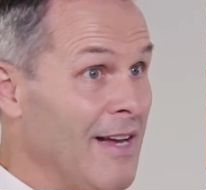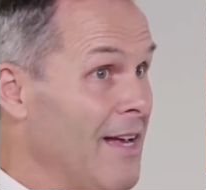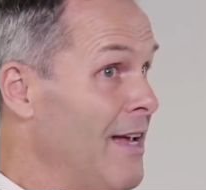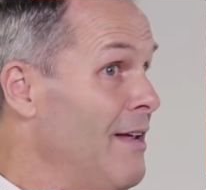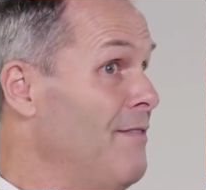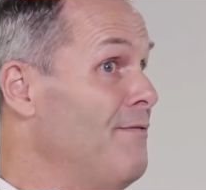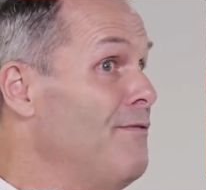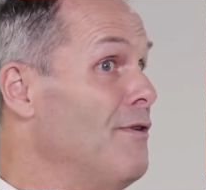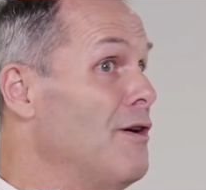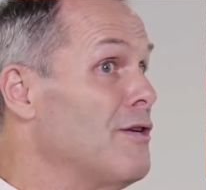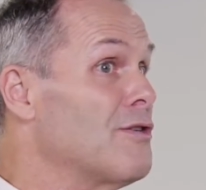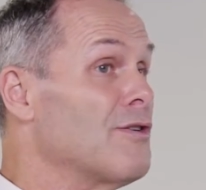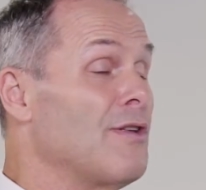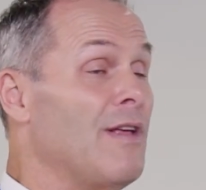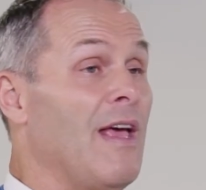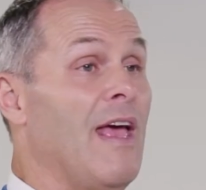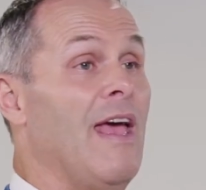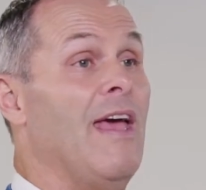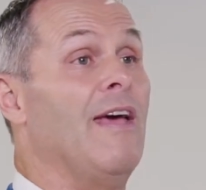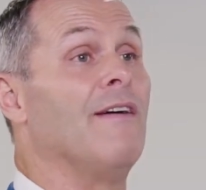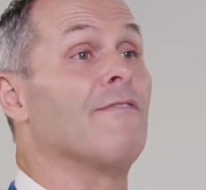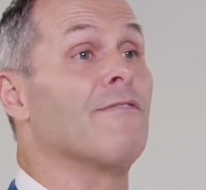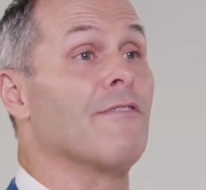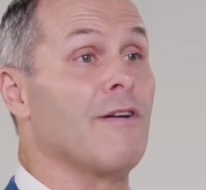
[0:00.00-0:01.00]
in virtually
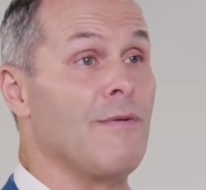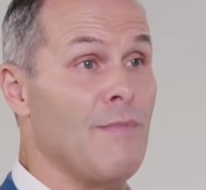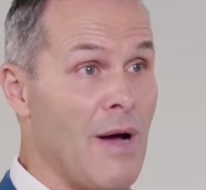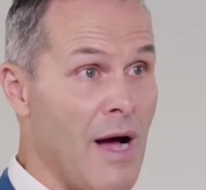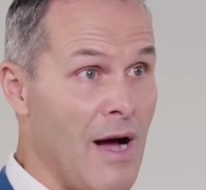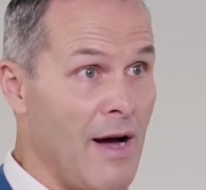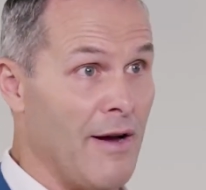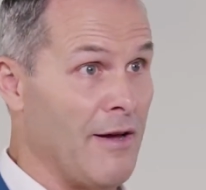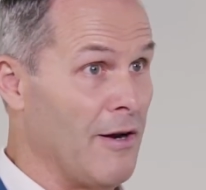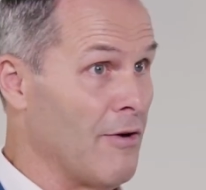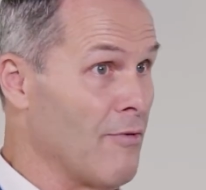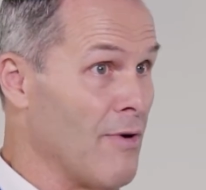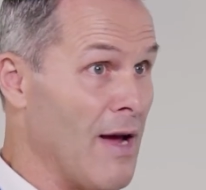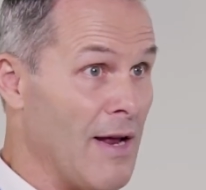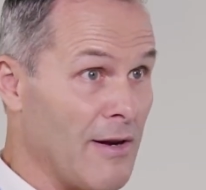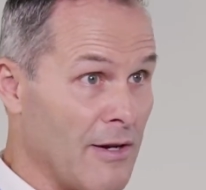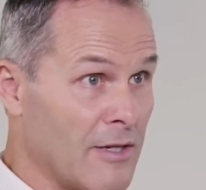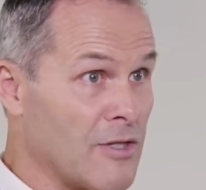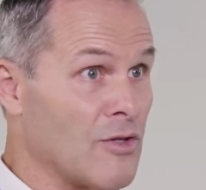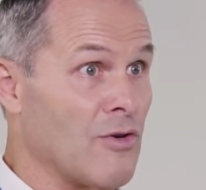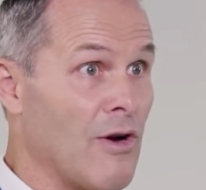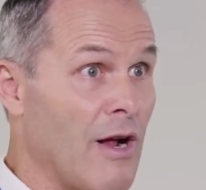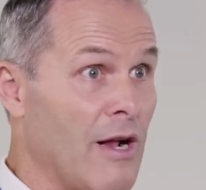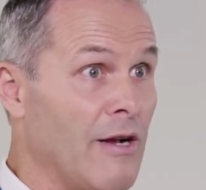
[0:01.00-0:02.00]
every market around
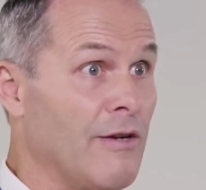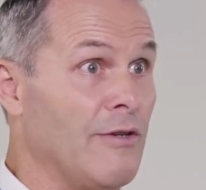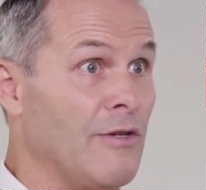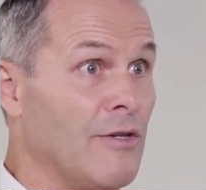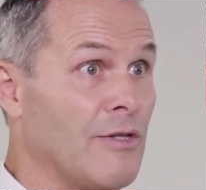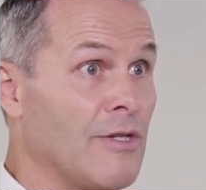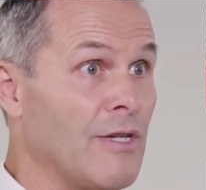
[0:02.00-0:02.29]
Australia and New